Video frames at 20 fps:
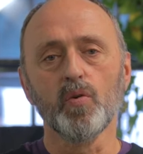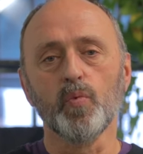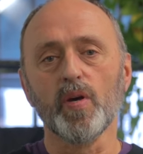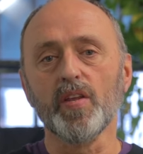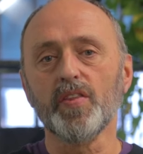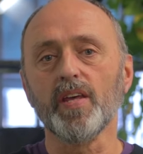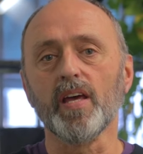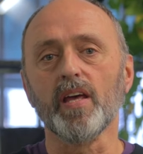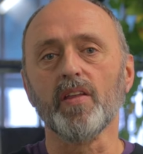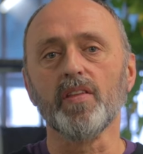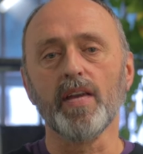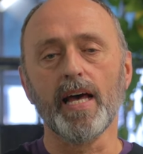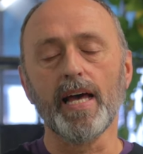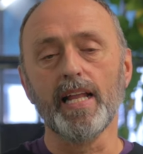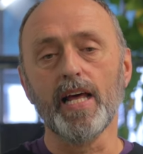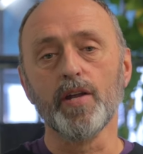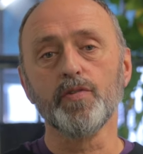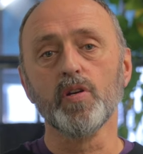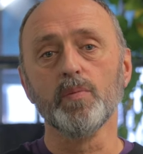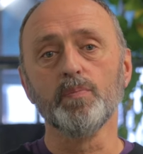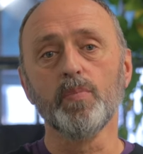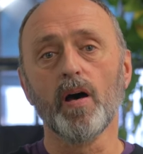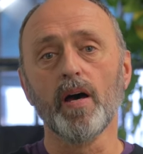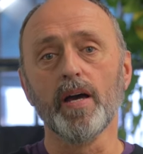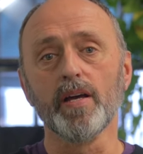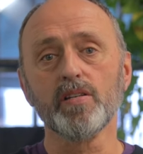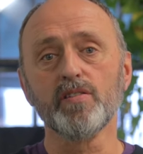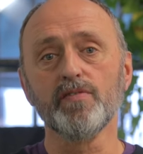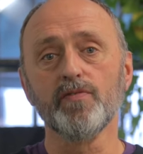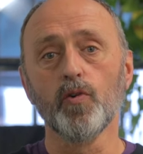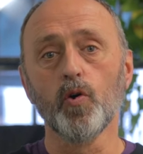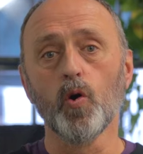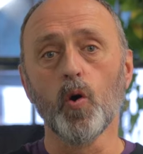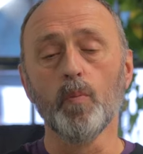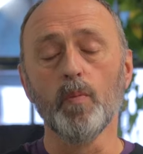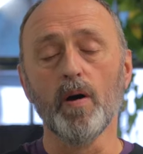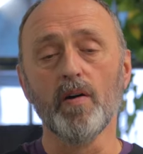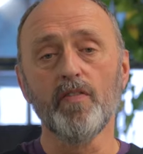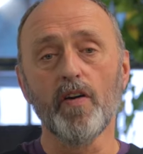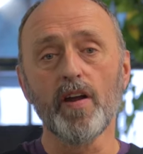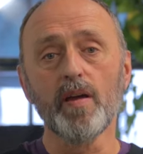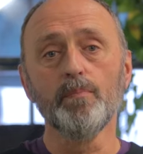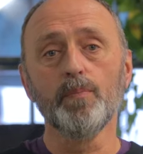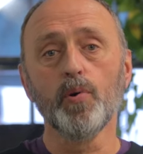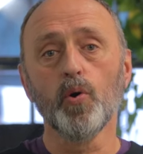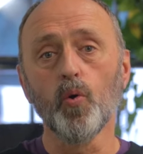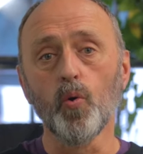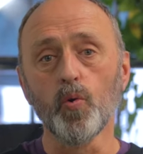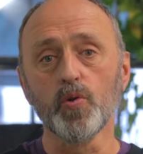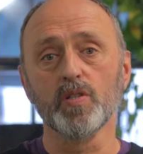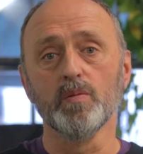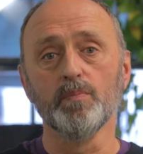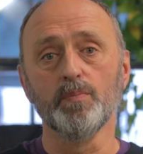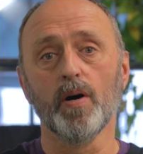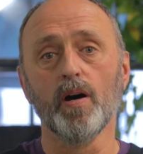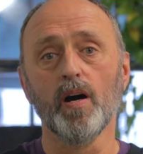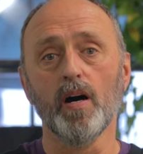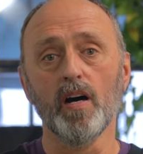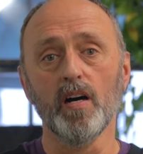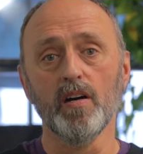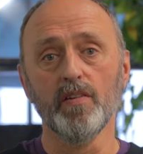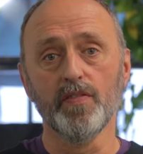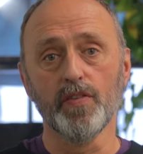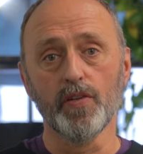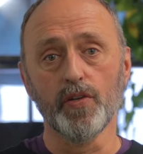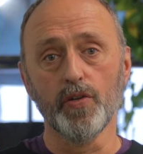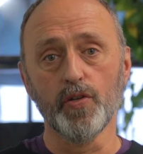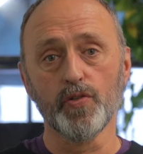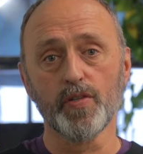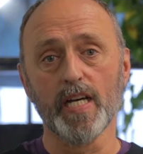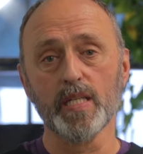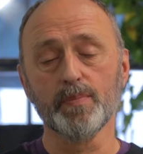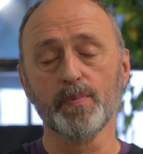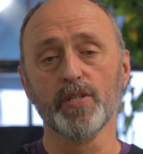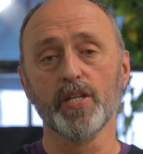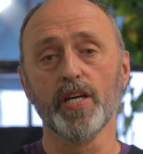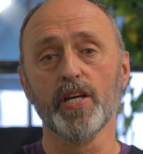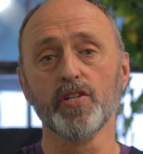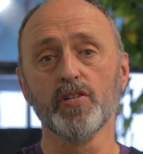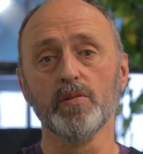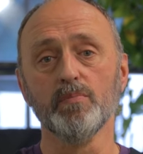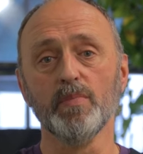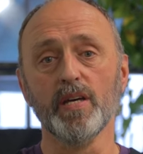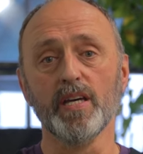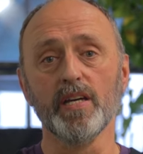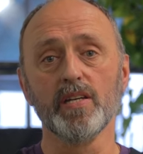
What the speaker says: We think that electric bikes form a very important part of the new transportation